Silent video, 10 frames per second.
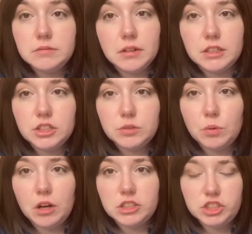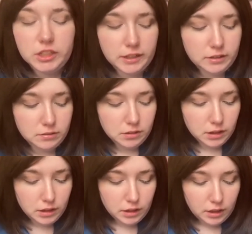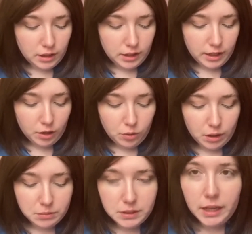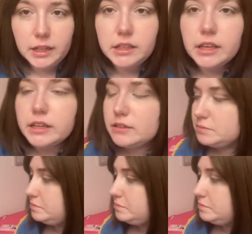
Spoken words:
I just washed it, and now I'm taking